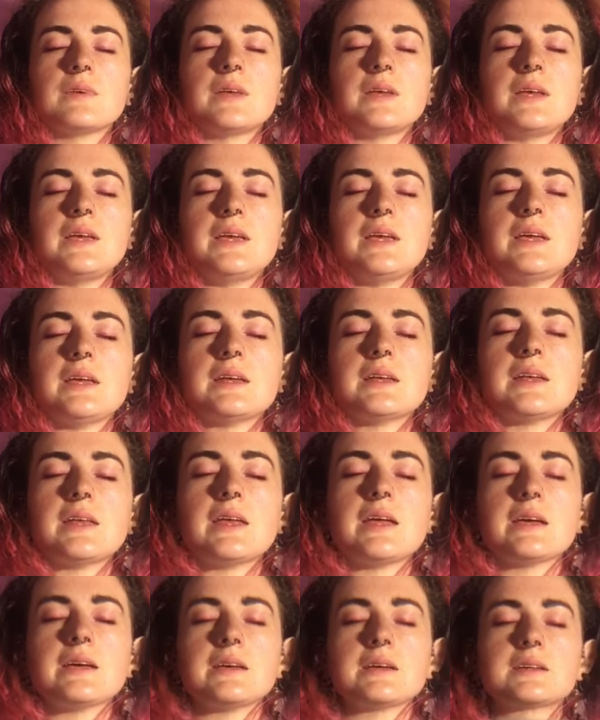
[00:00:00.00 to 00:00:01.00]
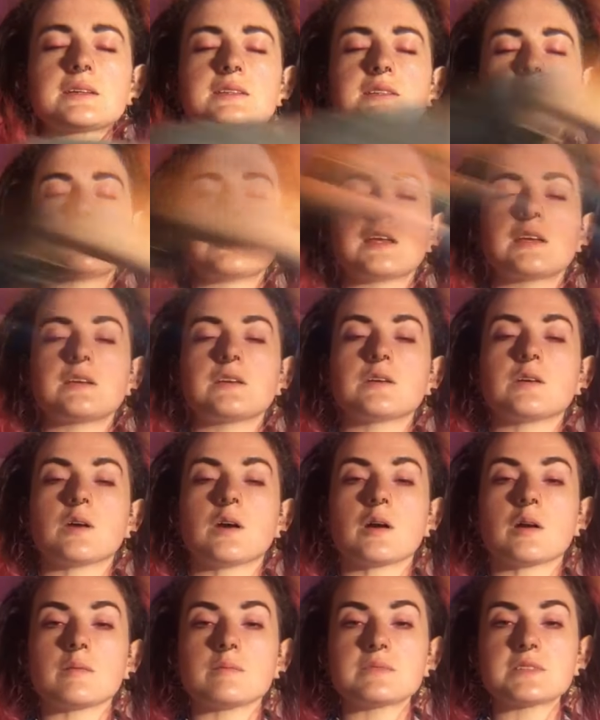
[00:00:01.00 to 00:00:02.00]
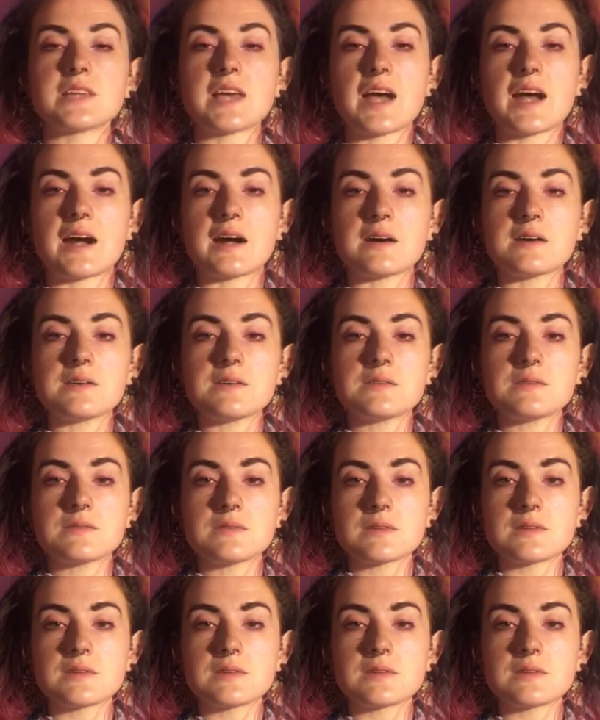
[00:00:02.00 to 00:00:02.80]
Inhale, extend your arms out.